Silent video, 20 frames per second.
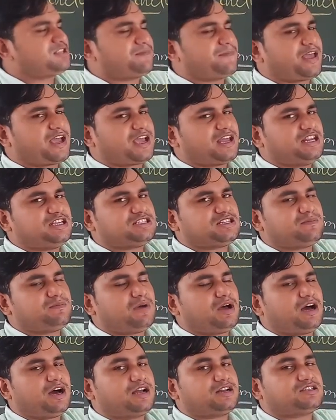
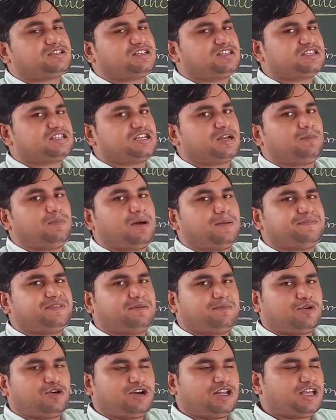mechanism or system of the
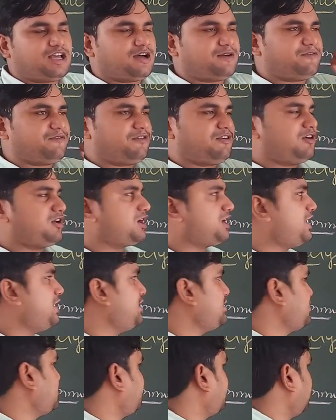body of
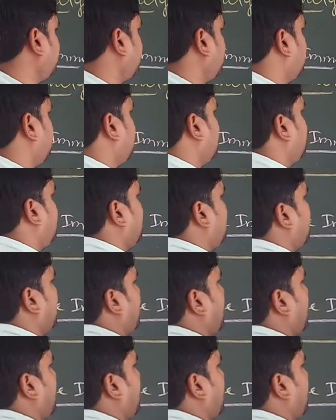organism